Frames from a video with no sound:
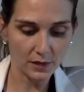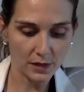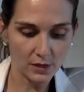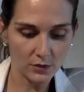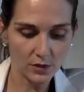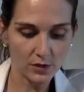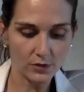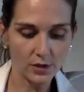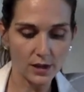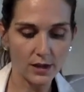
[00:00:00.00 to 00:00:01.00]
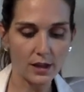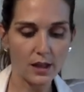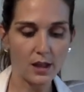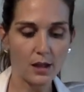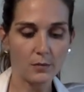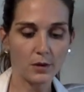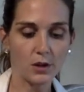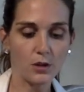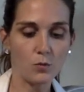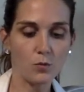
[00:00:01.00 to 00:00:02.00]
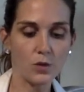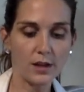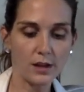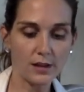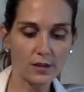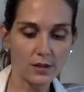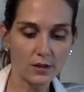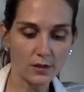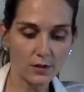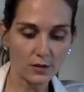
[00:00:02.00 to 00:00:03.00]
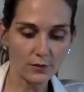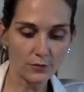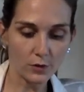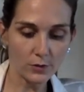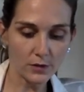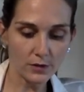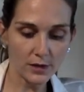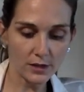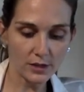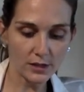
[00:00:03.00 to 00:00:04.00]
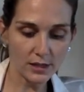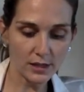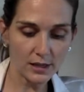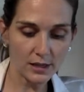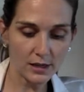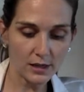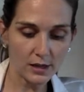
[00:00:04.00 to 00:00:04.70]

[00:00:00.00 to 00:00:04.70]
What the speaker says: and do another knot. I'm going to go 1 in the forward direction again,